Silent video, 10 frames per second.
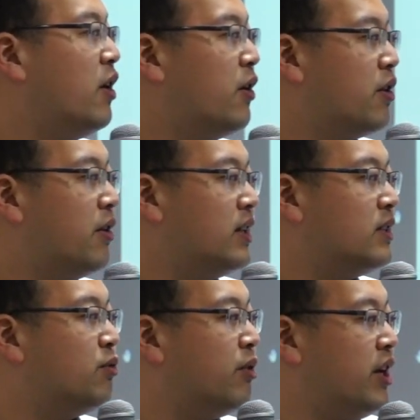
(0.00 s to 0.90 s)
although
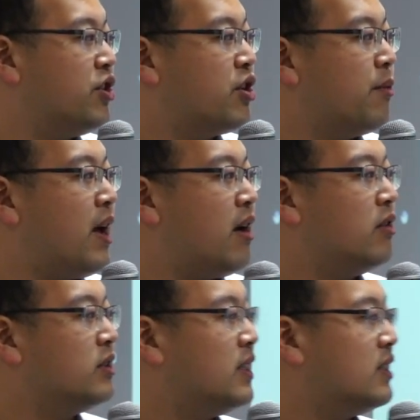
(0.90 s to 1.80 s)
it reached
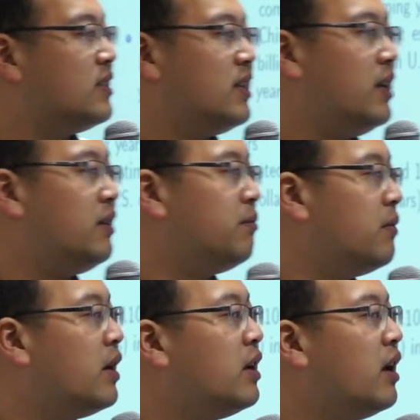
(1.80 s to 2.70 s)
about $16
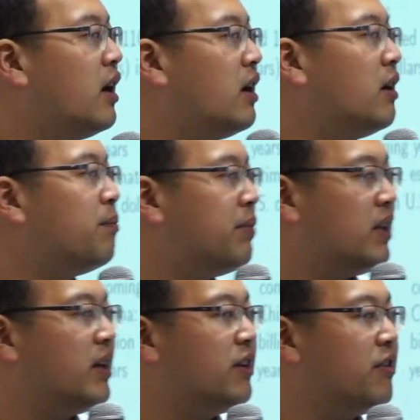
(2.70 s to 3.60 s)

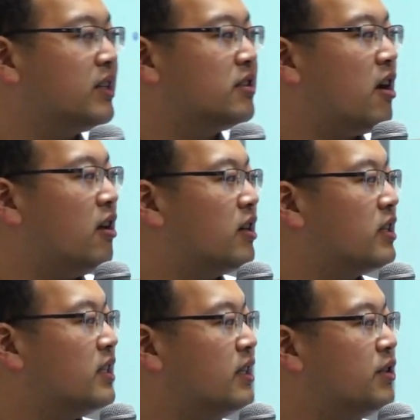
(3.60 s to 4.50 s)
billion
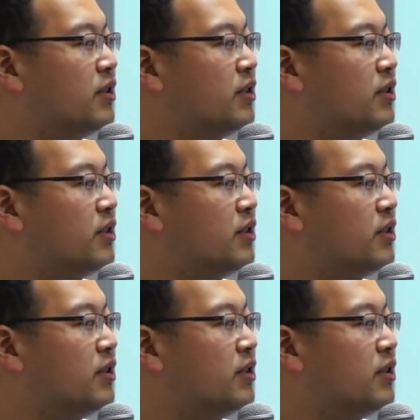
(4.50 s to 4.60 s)
in